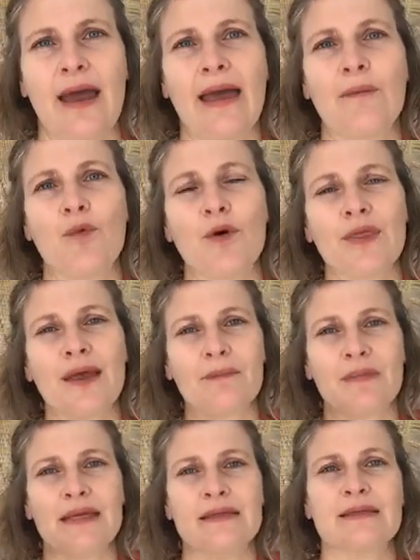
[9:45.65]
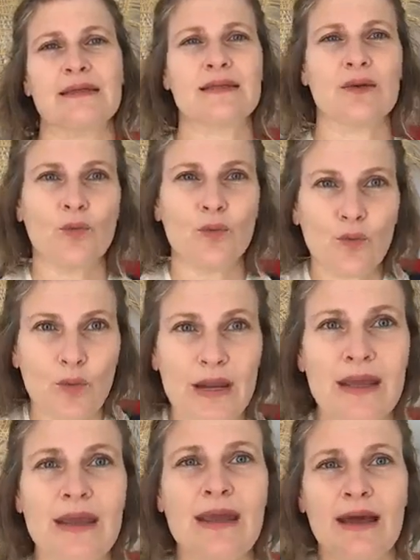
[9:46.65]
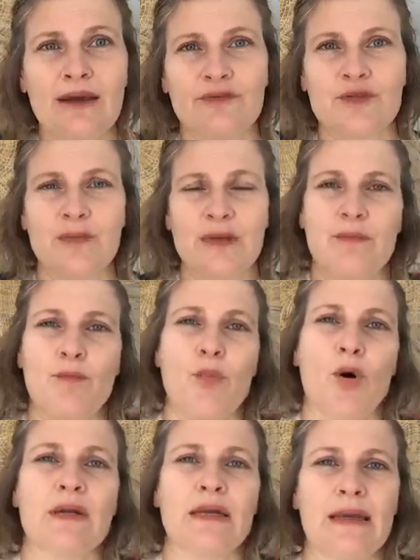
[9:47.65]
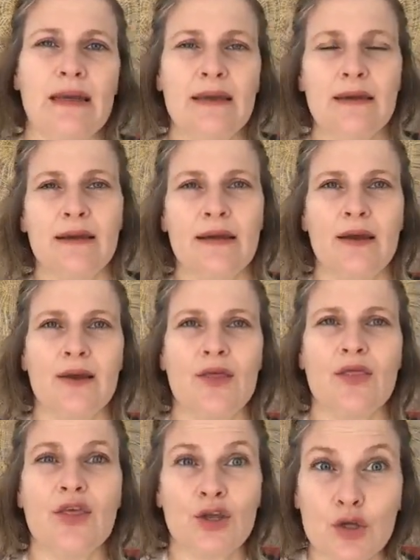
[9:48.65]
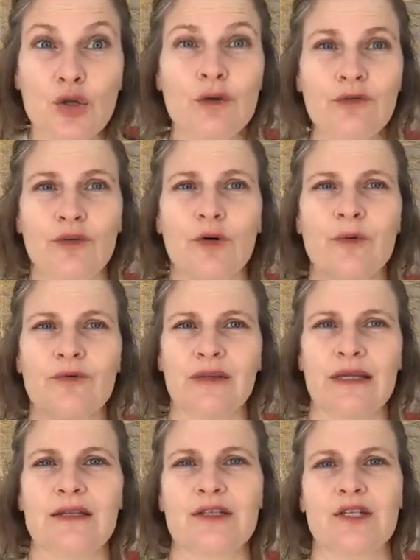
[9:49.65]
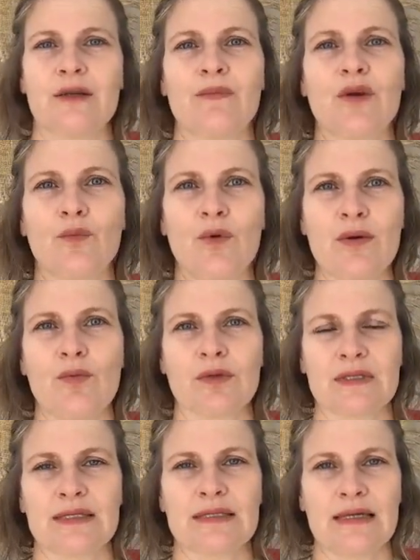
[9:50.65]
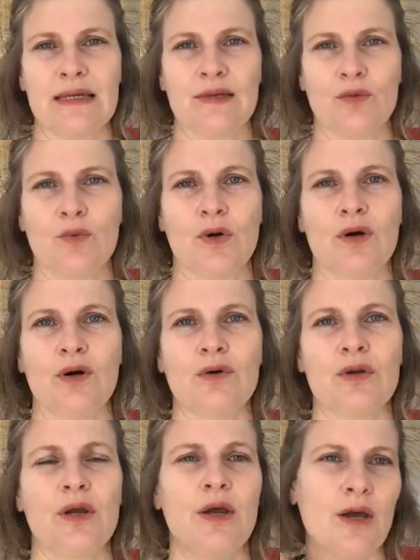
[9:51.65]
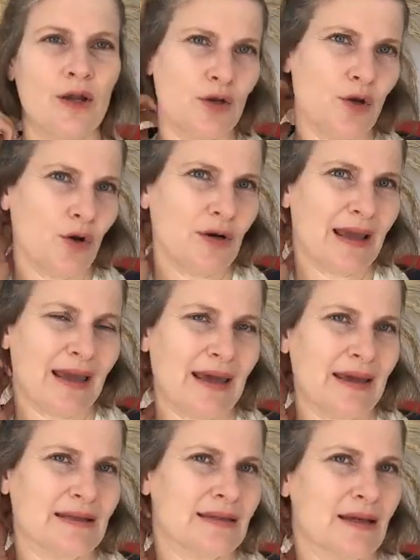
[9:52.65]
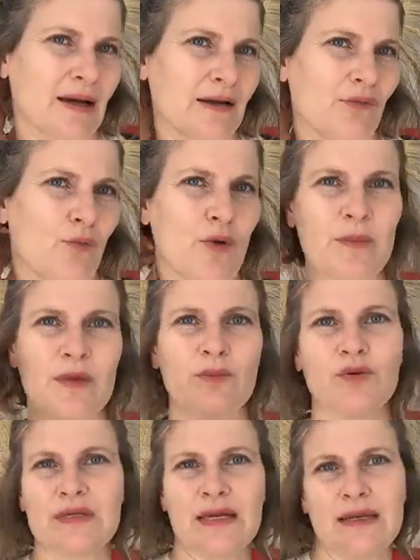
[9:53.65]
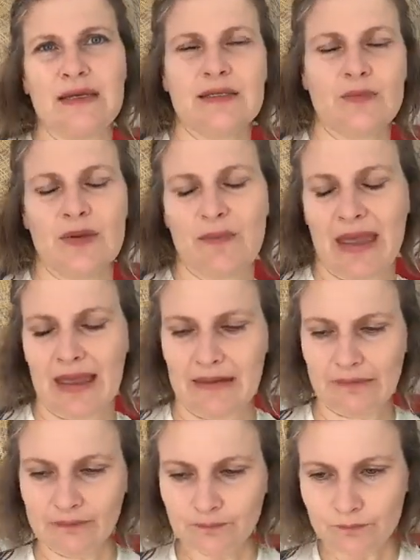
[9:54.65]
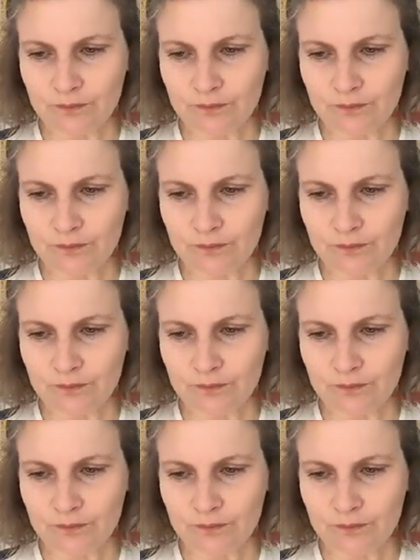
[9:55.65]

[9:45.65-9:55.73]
And what that means is that we have to embody the new form of leadership that we want to see in the world, not as kind of women pretending to be men,